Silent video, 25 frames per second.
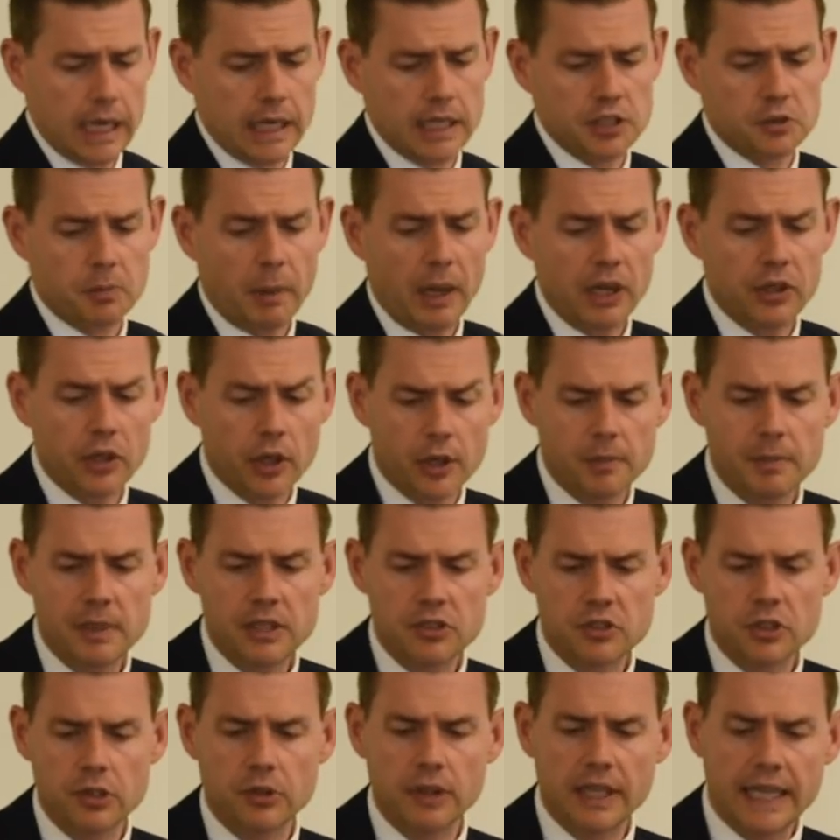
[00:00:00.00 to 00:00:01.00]
is by no
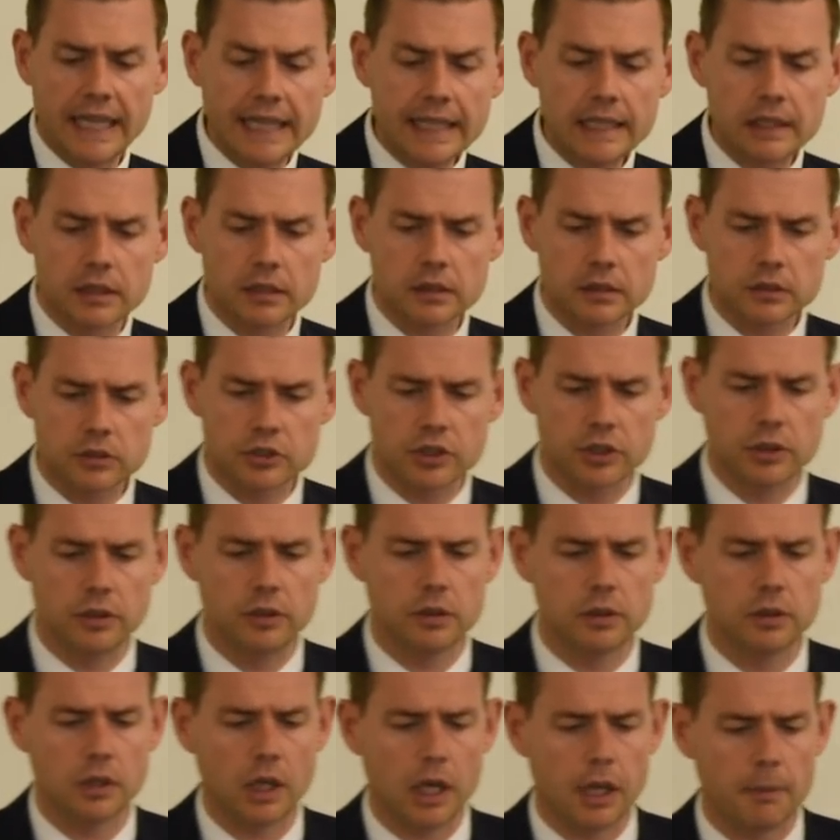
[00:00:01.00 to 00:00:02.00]
means unique
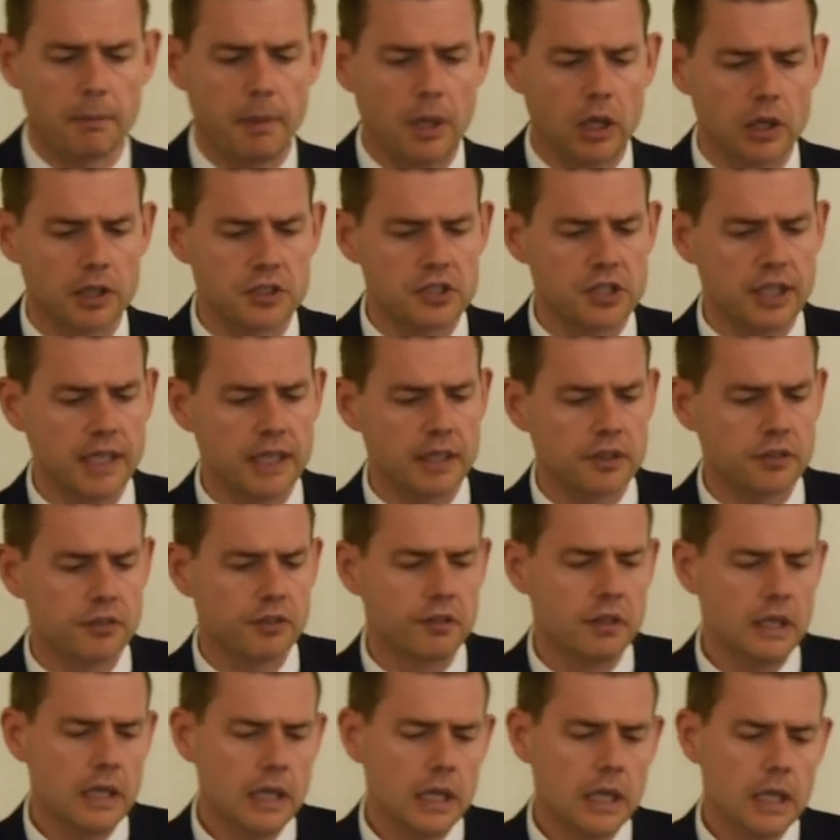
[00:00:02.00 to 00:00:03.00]
to our
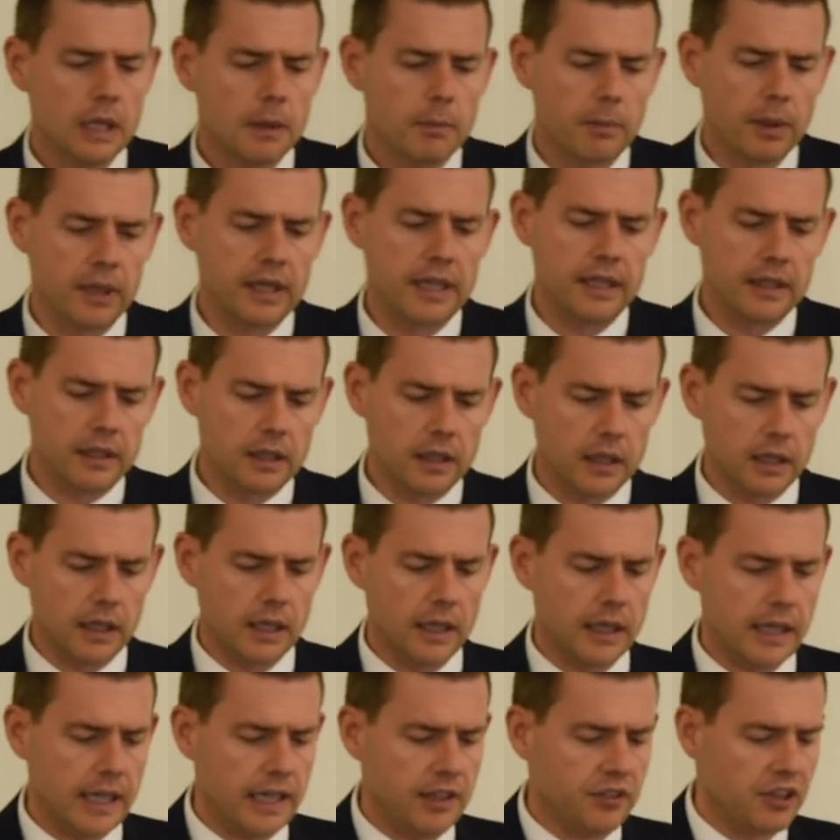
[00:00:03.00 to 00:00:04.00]
politics, but it
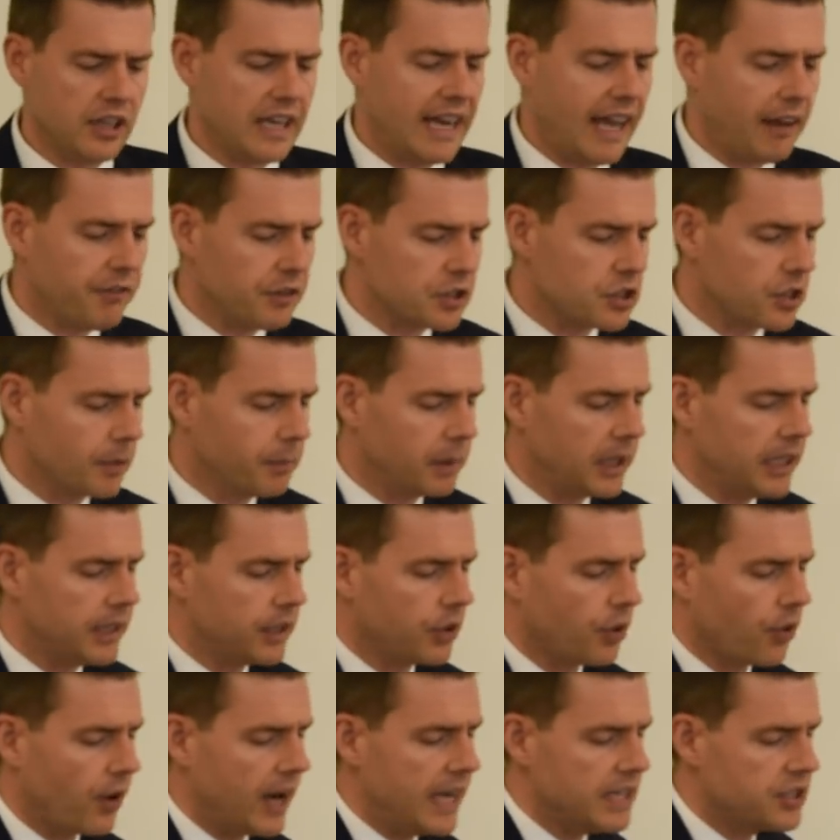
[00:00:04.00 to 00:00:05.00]
is inevitably
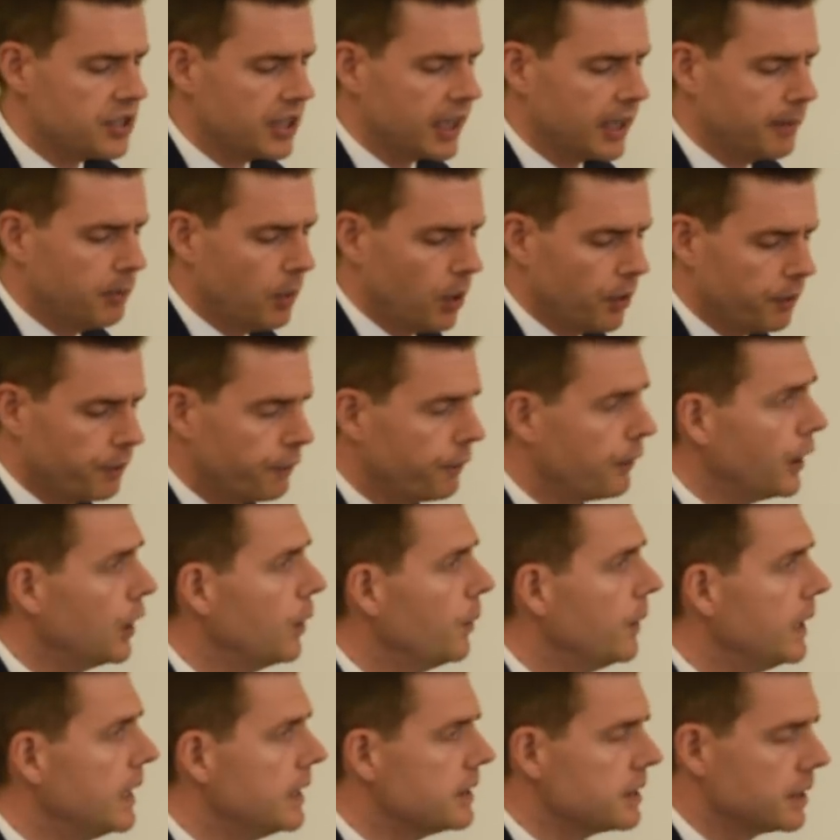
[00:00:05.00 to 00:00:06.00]
creating a more
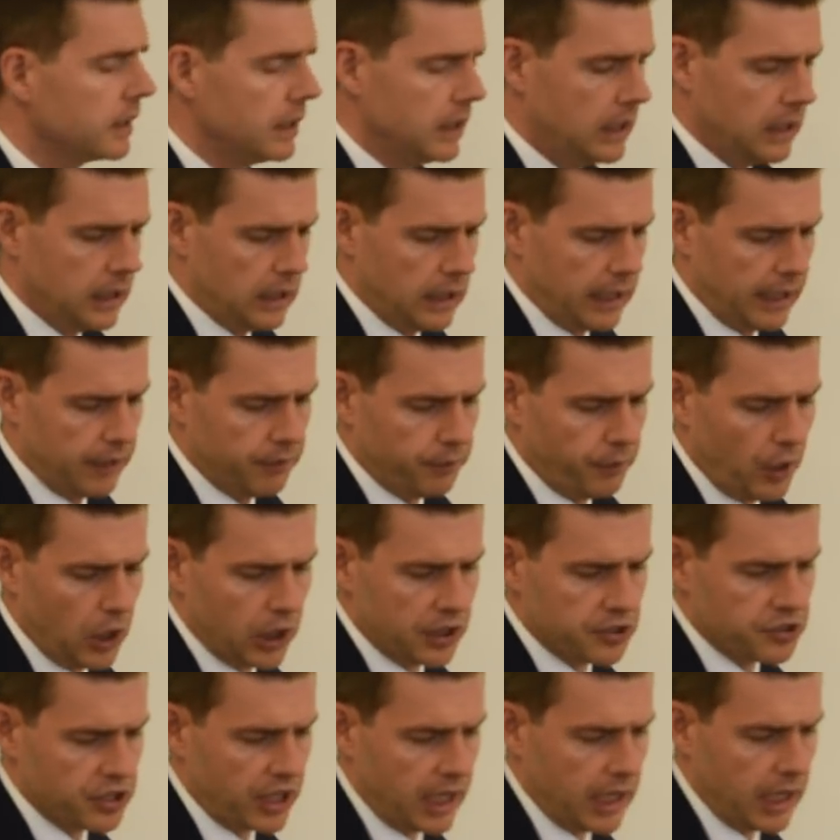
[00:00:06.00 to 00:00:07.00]
fluid and
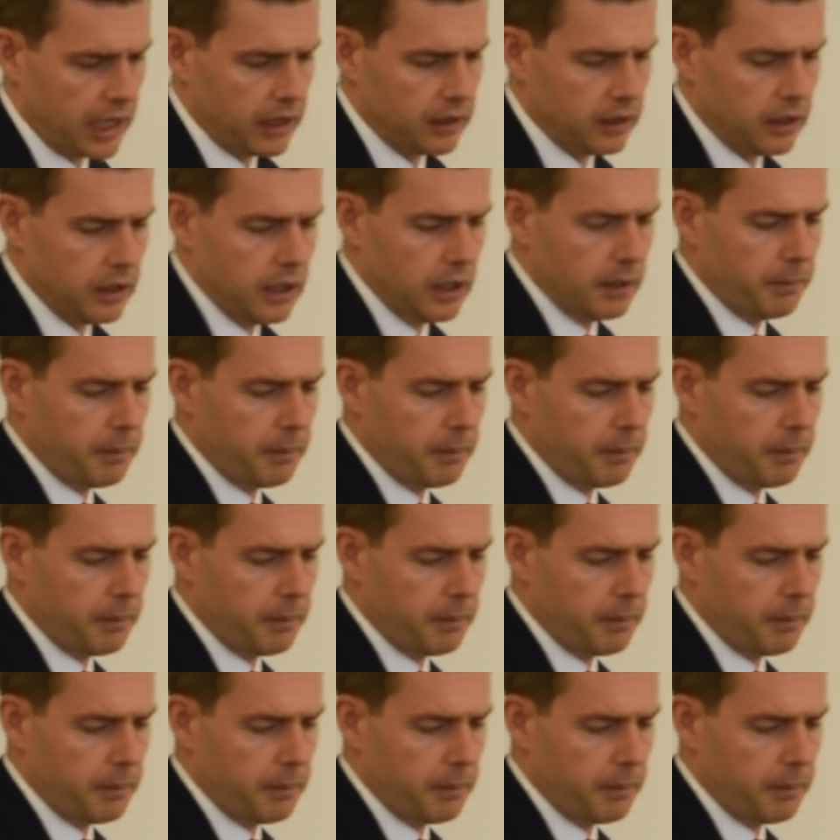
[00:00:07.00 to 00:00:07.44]
volatile